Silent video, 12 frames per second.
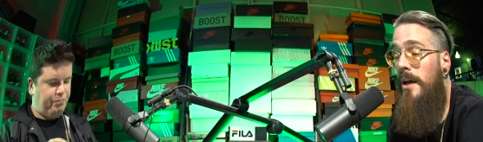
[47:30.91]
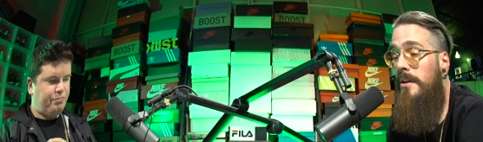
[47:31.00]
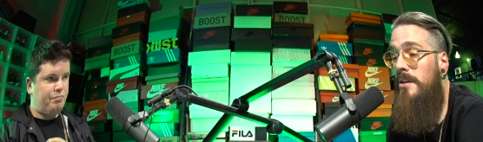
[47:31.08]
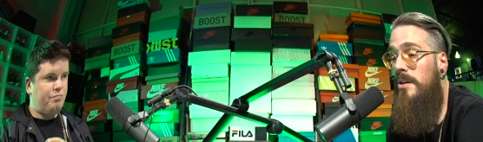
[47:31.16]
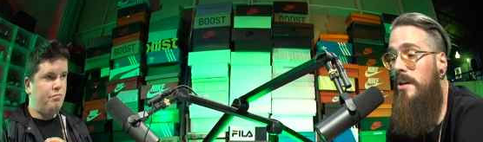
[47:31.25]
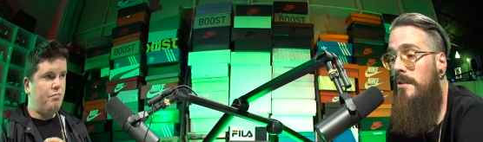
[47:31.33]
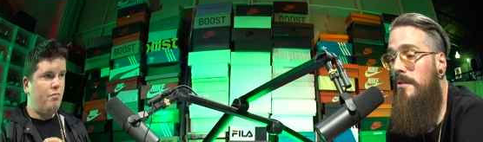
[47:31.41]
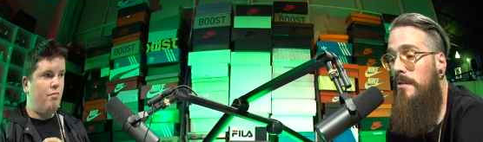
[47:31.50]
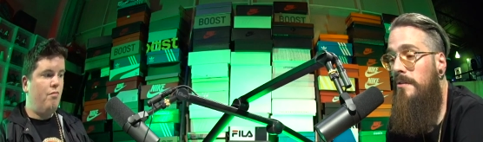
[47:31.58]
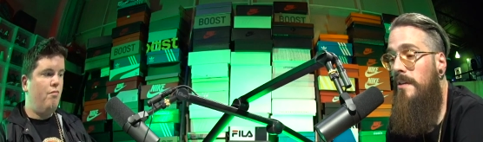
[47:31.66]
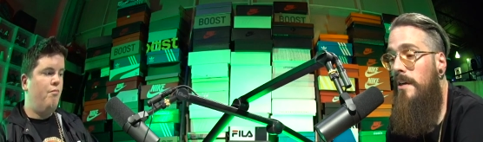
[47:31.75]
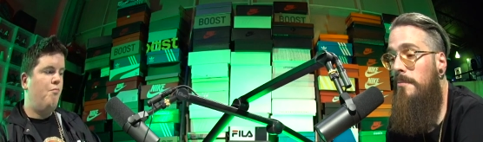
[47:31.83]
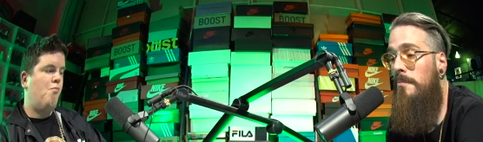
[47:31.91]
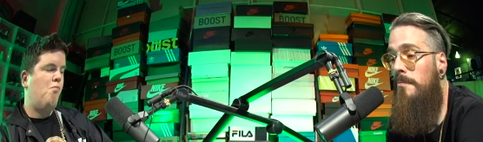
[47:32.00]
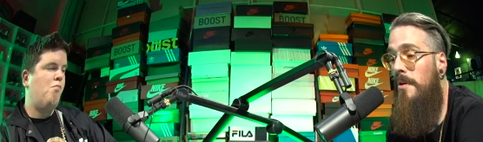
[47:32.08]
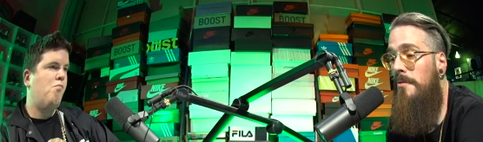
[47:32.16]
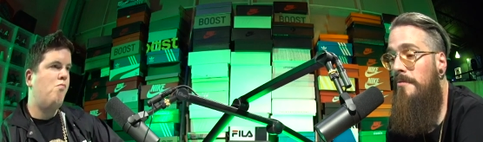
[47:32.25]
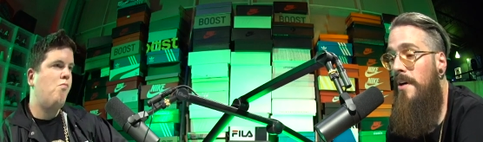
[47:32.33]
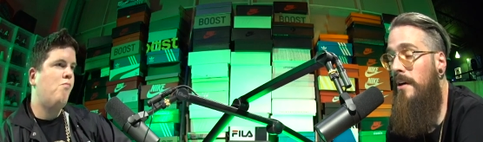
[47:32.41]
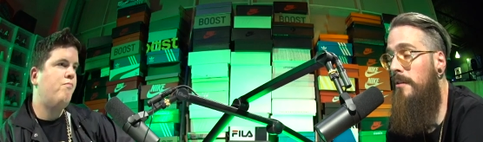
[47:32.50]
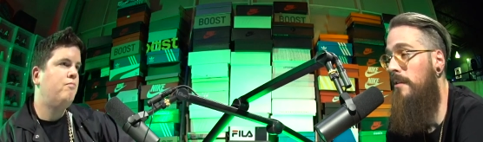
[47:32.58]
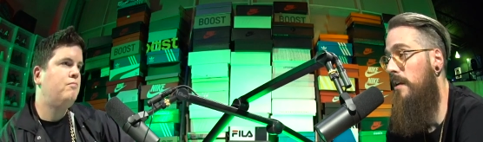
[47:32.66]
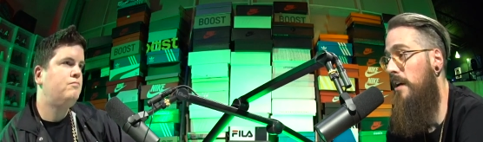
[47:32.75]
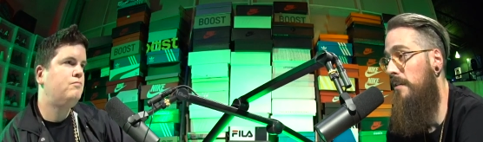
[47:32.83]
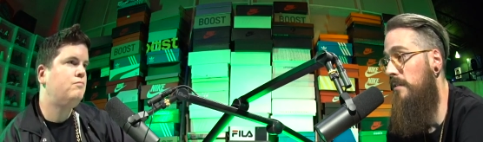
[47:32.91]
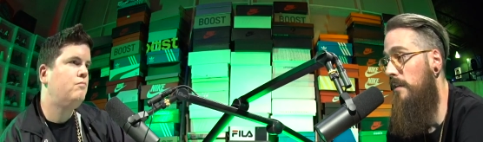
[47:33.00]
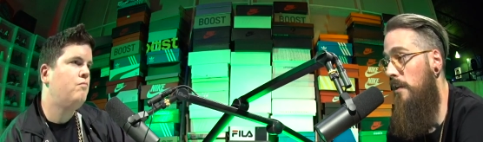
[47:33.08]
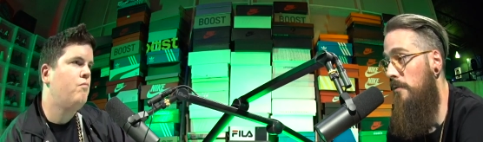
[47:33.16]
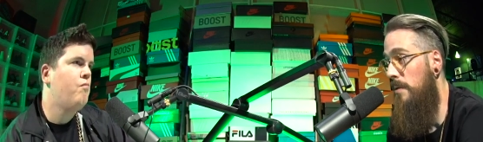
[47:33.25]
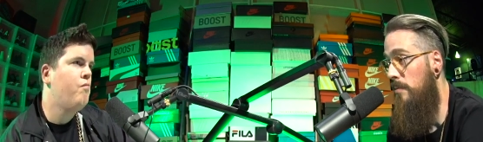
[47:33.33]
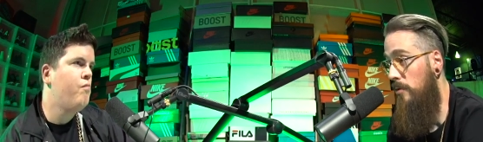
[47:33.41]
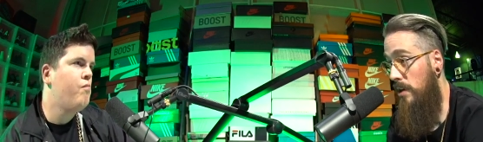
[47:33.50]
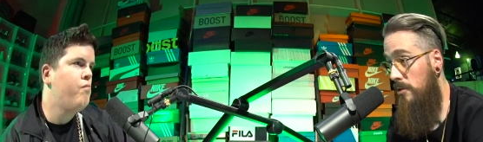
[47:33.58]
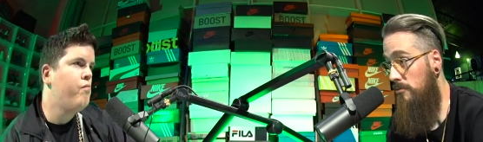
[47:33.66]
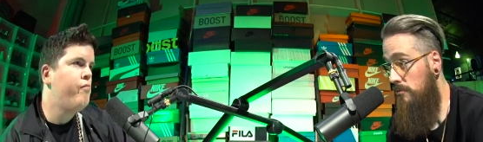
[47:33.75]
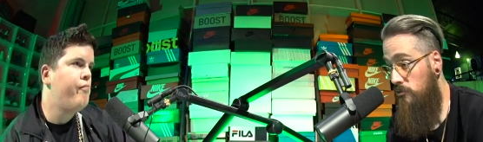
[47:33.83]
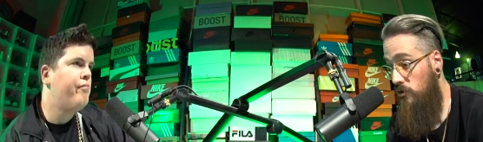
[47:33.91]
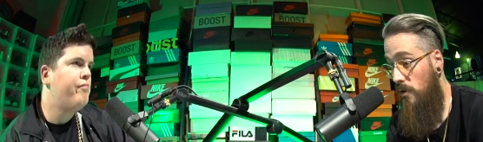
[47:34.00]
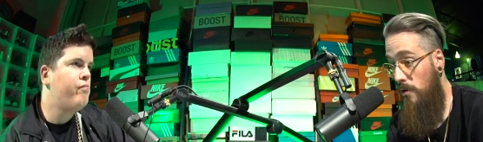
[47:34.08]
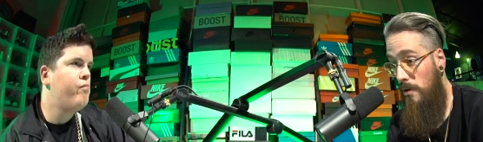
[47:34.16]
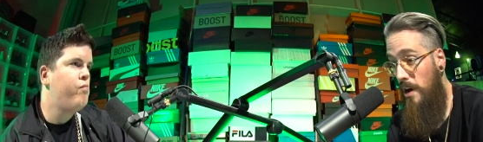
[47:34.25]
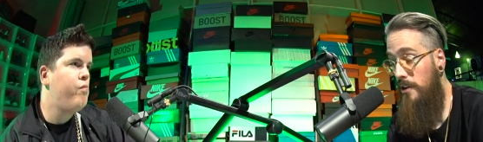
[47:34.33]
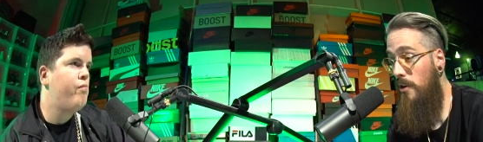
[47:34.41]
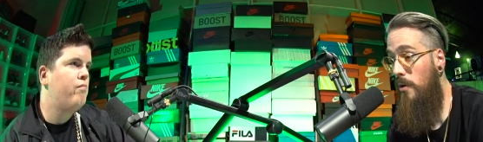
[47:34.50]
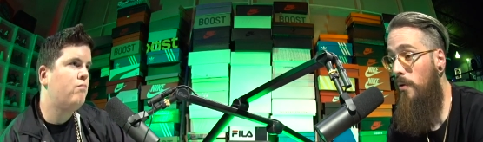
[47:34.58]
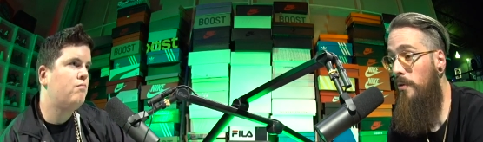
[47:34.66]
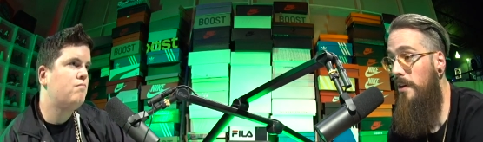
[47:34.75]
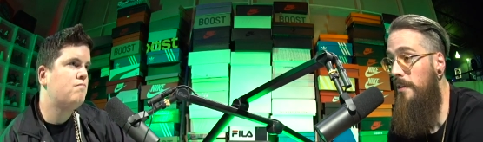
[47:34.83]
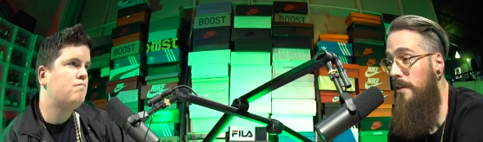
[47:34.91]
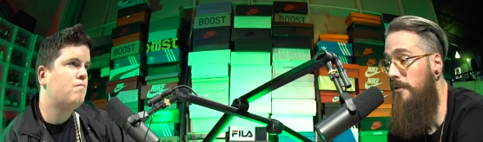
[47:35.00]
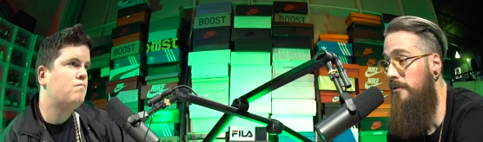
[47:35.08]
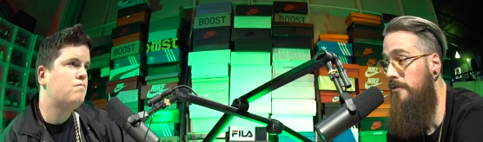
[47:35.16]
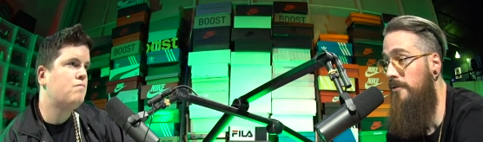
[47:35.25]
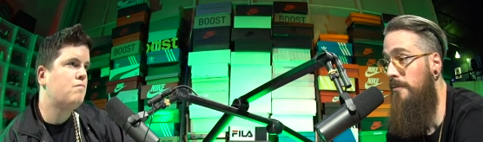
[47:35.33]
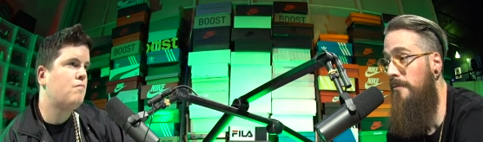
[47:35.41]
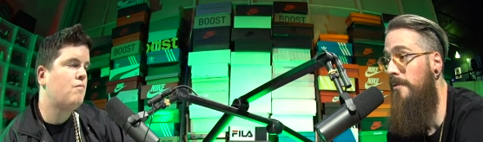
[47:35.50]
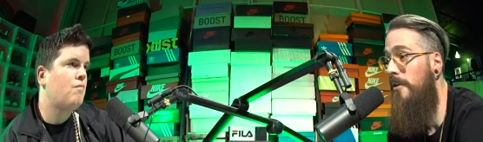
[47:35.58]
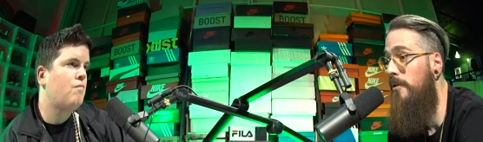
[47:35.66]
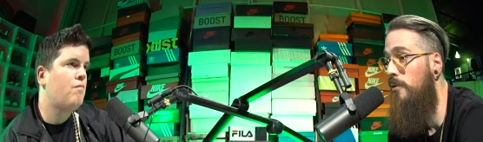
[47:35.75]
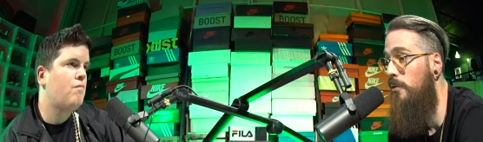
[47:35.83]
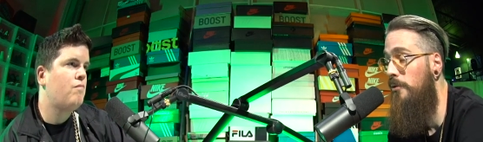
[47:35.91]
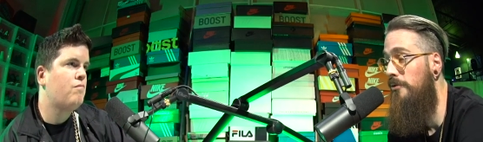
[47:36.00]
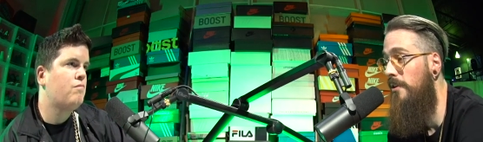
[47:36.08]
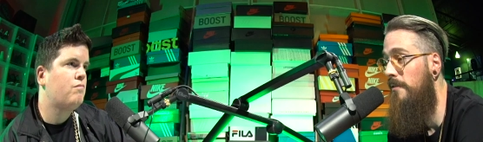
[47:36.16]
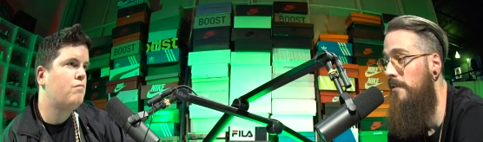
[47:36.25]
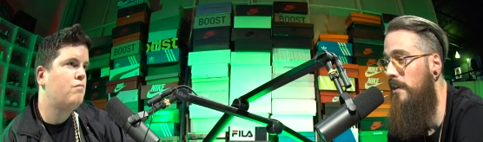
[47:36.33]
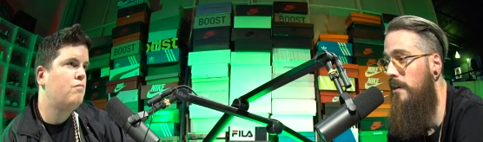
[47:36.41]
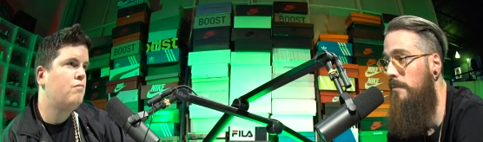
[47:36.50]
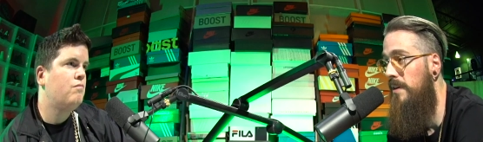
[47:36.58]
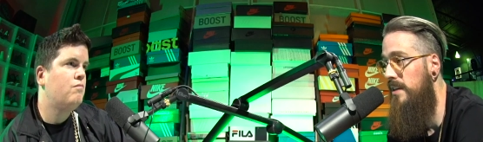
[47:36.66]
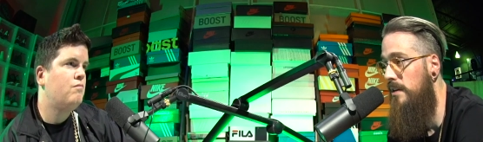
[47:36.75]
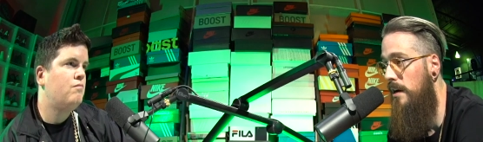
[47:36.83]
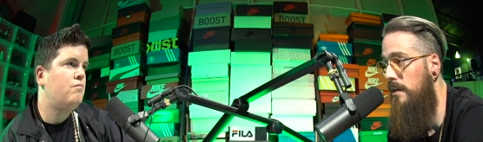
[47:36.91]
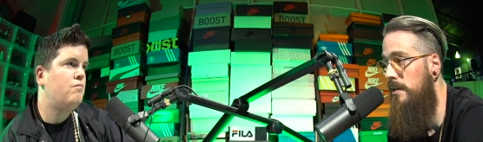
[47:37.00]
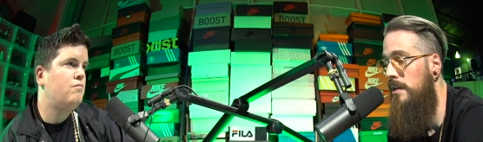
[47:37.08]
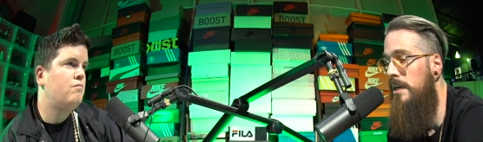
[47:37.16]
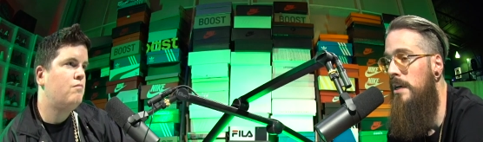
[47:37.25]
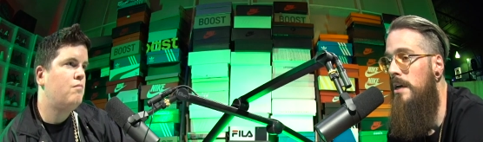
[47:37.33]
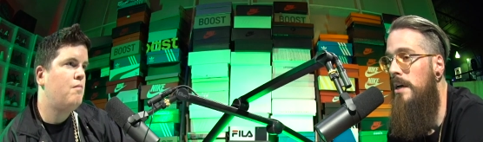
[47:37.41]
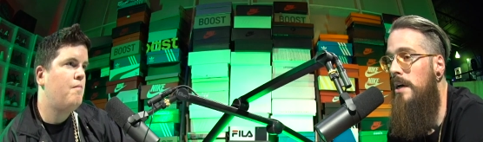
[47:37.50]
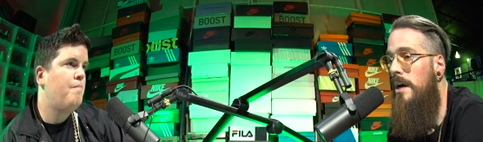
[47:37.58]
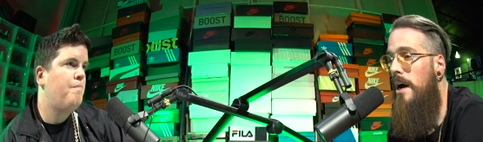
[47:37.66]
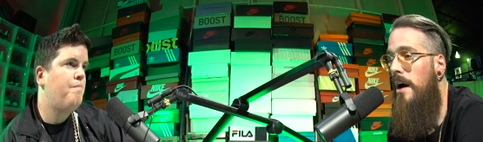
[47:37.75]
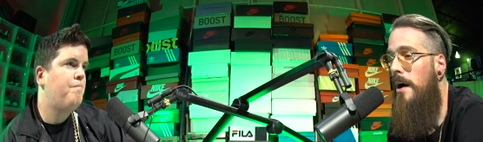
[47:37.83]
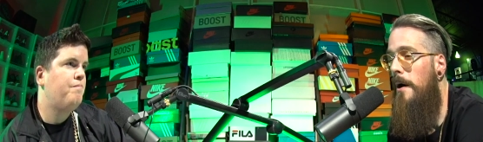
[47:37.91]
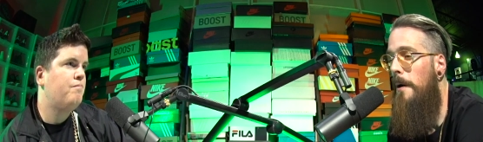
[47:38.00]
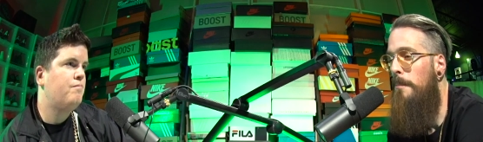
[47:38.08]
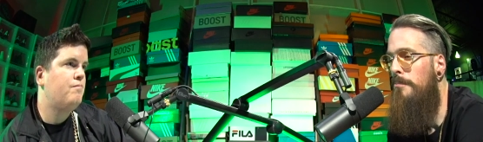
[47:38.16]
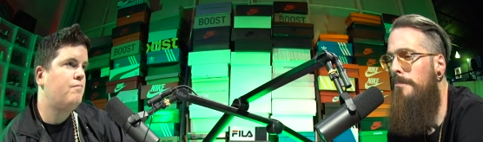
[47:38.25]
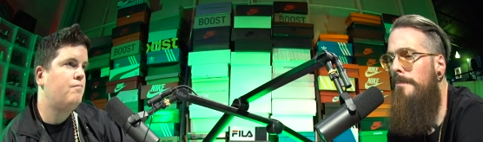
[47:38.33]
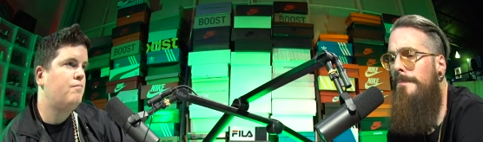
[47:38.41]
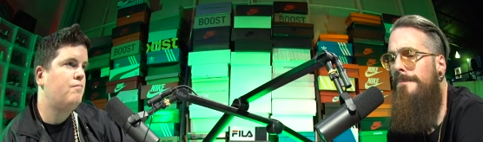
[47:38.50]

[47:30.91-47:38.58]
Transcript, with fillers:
Speaker 1: I didn't get the same effect that I see other people getting. So I know that there's some very cool stuff that can be done. Um,